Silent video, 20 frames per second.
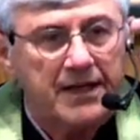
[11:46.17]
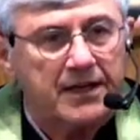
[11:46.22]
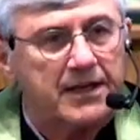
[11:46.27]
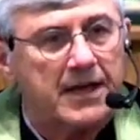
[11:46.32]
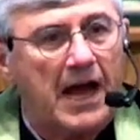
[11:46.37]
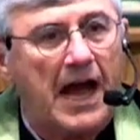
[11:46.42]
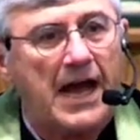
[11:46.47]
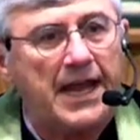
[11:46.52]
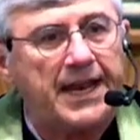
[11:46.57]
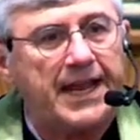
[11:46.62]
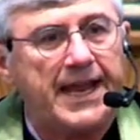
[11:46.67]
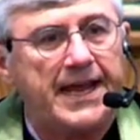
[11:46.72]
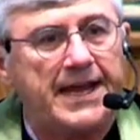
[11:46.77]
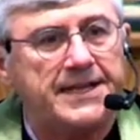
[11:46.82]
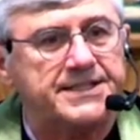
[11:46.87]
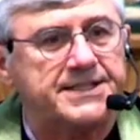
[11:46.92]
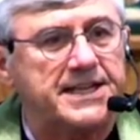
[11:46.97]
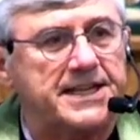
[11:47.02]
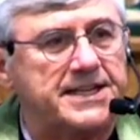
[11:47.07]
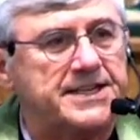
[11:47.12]
God
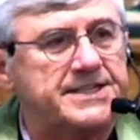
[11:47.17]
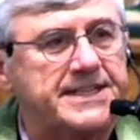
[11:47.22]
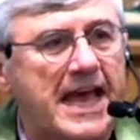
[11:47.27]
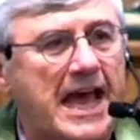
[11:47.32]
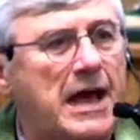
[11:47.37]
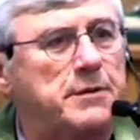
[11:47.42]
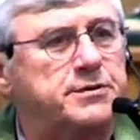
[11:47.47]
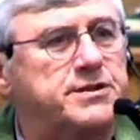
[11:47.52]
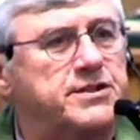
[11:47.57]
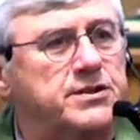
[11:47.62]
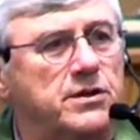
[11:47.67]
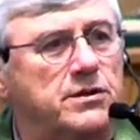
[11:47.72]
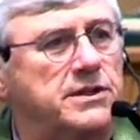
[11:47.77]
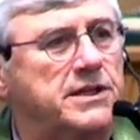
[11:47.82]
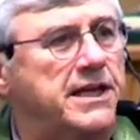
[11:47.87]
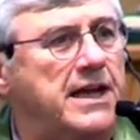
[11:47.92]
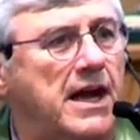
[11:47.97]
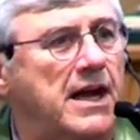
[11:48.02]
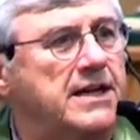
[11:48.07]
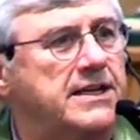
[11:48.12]
has that is
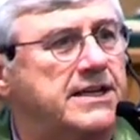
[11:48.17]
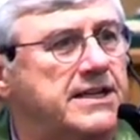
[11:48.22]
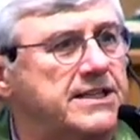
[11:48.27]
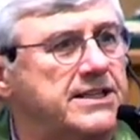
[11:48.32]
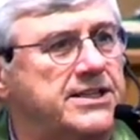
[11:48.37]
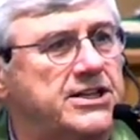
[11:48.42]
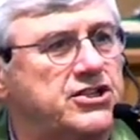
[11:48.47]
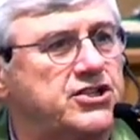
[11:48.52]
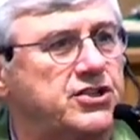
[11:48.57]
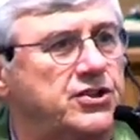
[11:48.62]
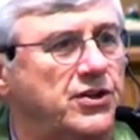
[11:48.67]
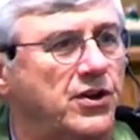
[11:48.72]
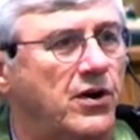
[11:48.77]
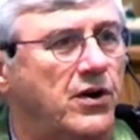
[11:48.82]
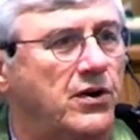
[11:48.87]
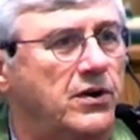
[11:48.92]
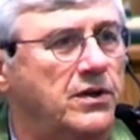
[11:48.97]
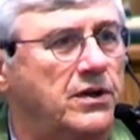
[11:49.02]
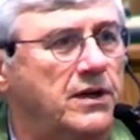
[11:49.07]
absolutely unconditional.